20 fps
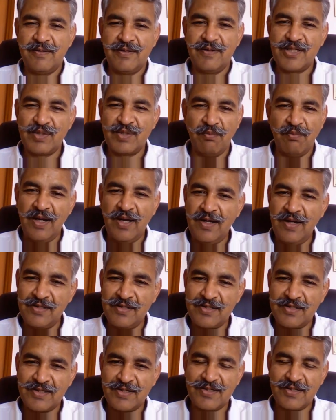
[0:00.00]

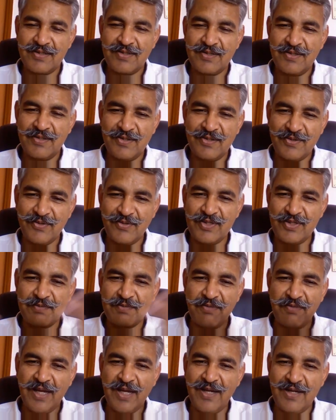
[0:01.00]
smiles to this
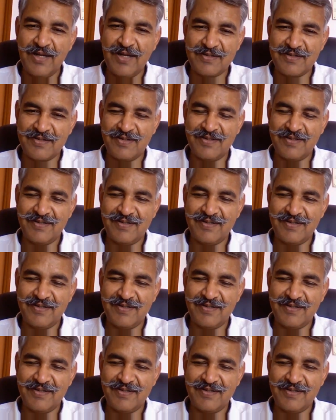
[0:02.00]
planet.